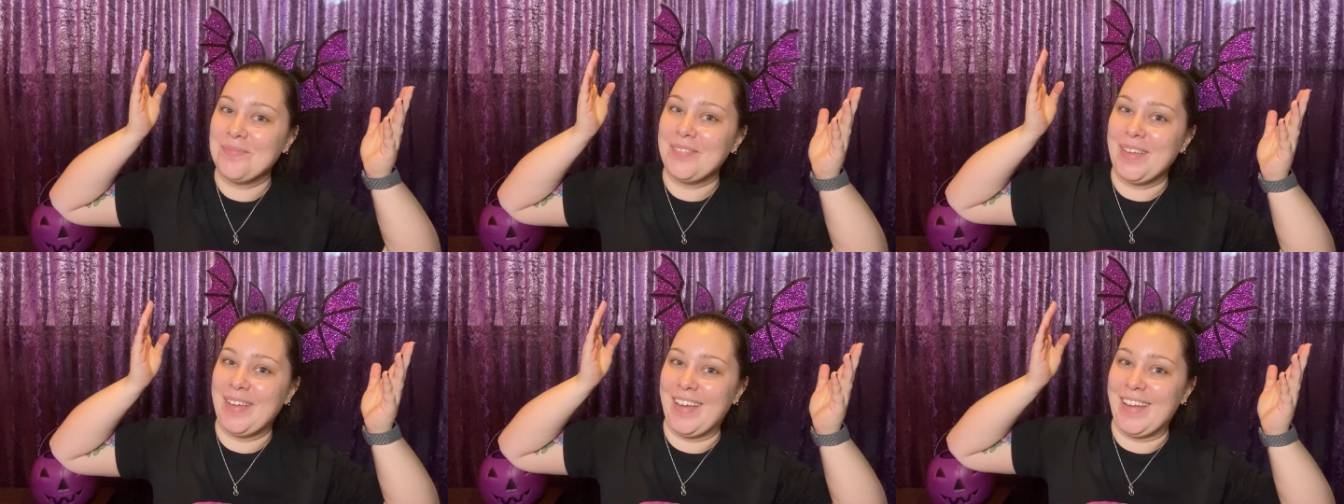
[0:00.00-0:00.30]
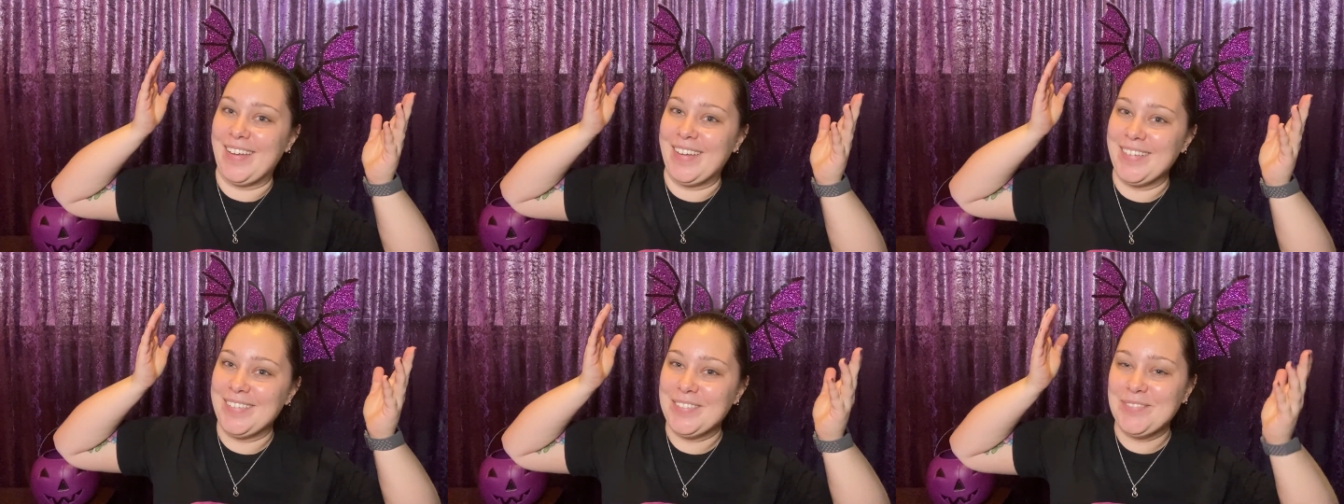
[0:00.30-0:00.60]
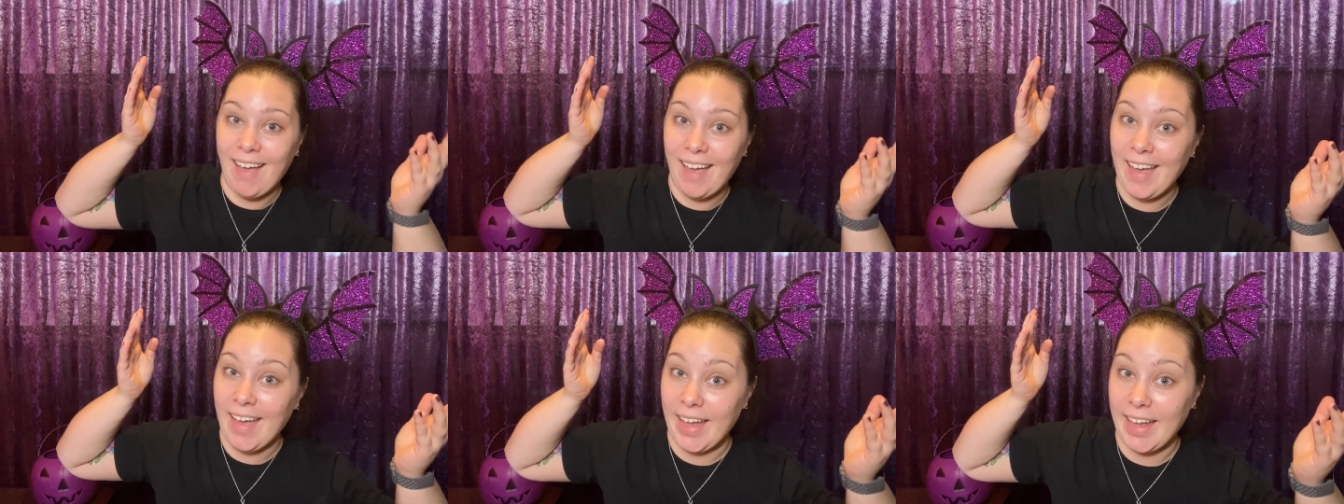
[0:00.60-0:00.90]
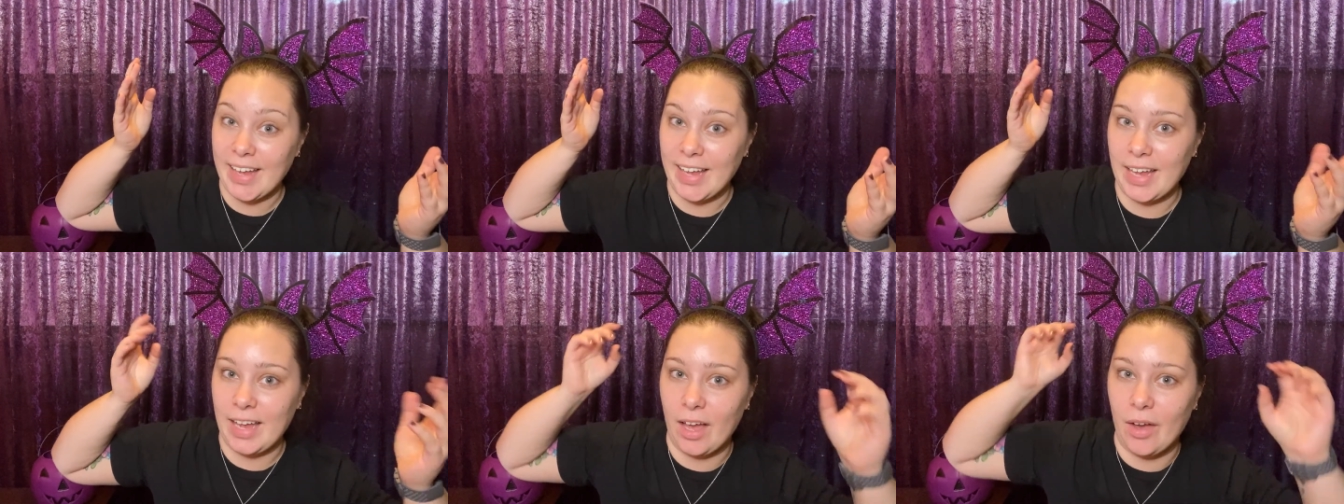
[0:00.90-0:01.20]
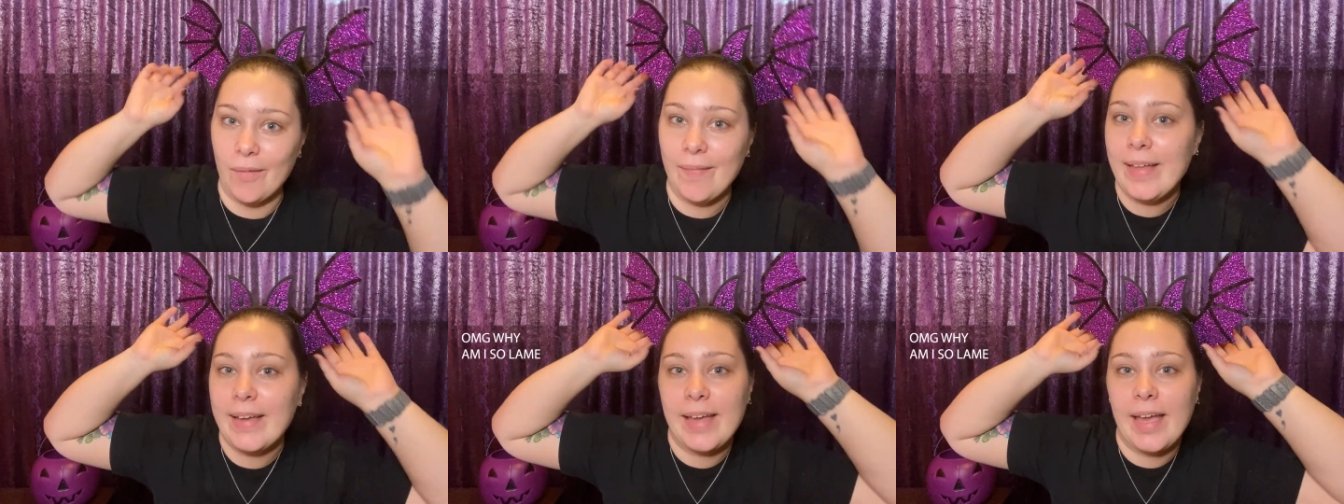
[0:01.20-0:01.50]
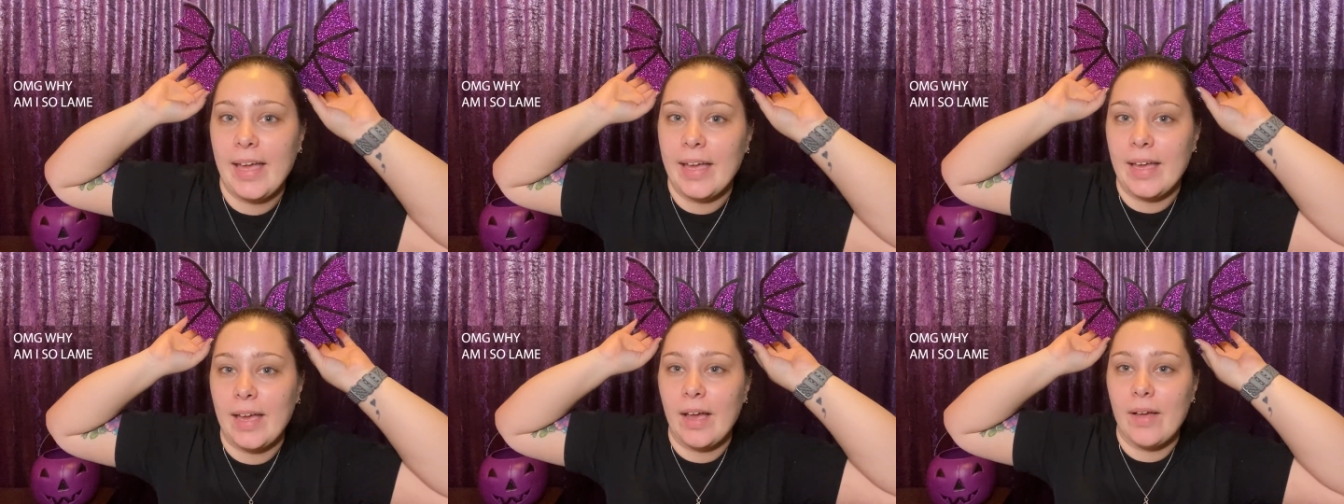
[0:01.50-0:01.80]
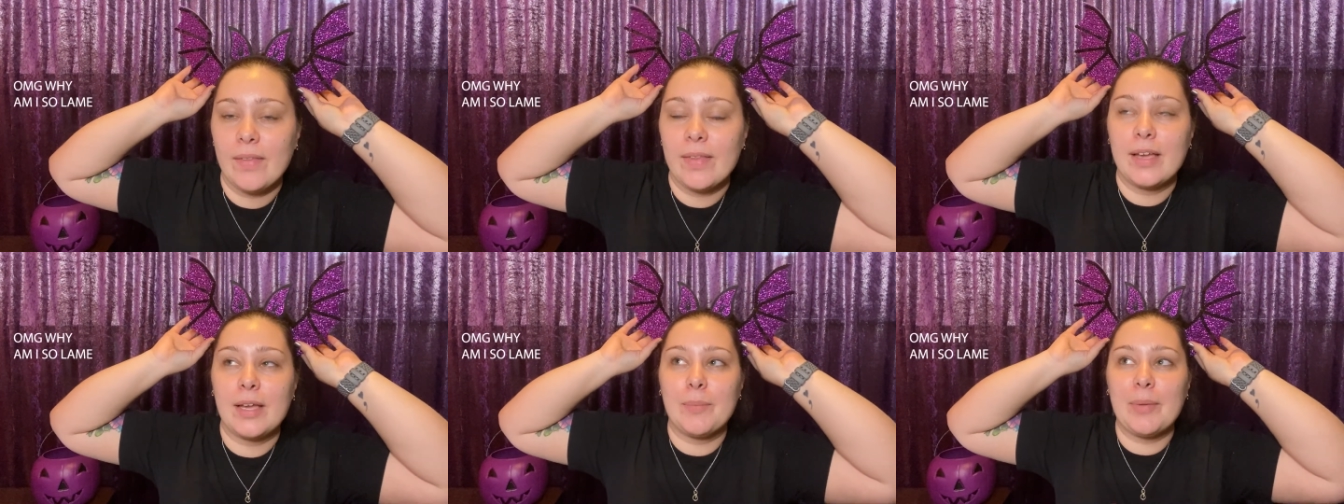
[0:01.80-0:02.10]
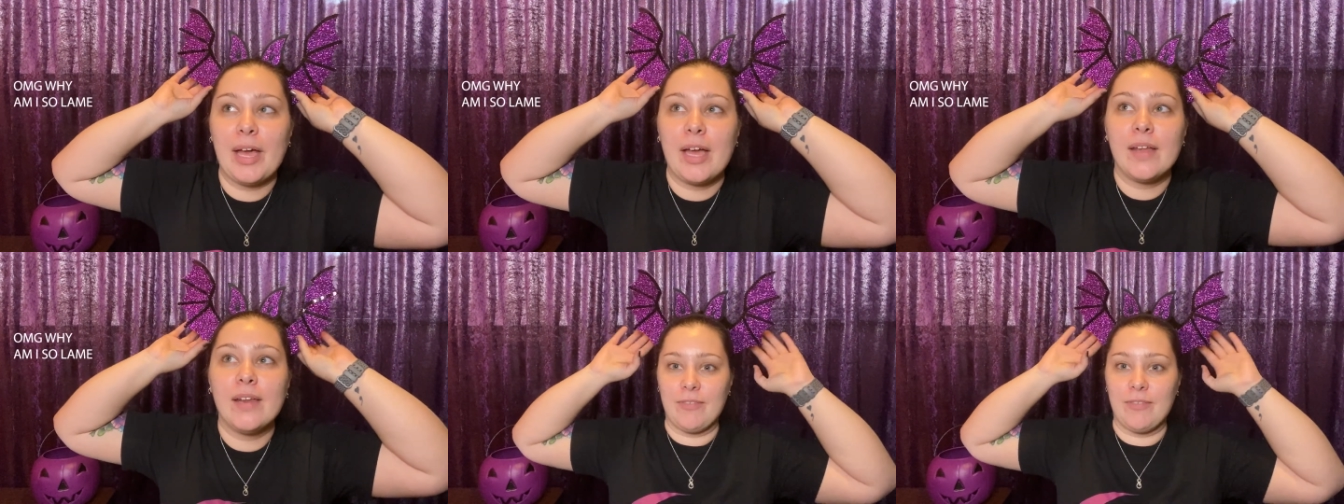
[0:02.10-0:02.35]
Get it? Hanging out like a bat.